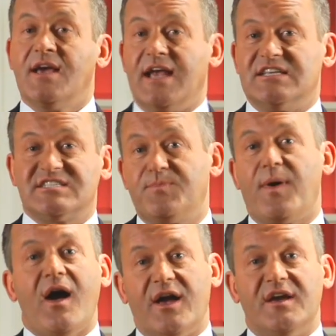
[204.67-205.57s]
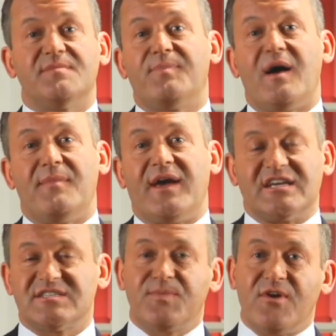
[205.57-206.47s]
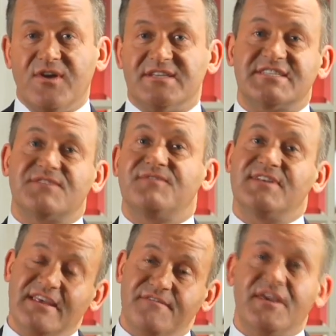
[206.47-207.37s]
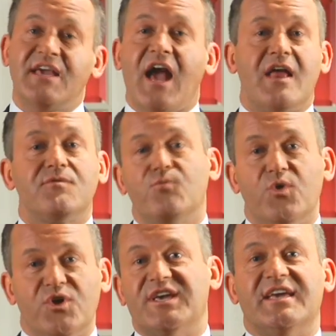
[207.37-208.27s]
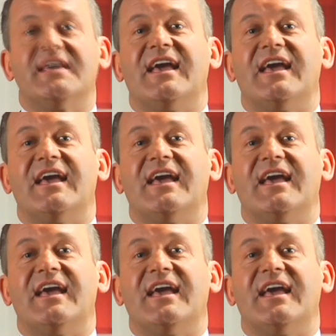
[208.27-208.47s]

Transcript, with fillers: inspired by my experience of living and working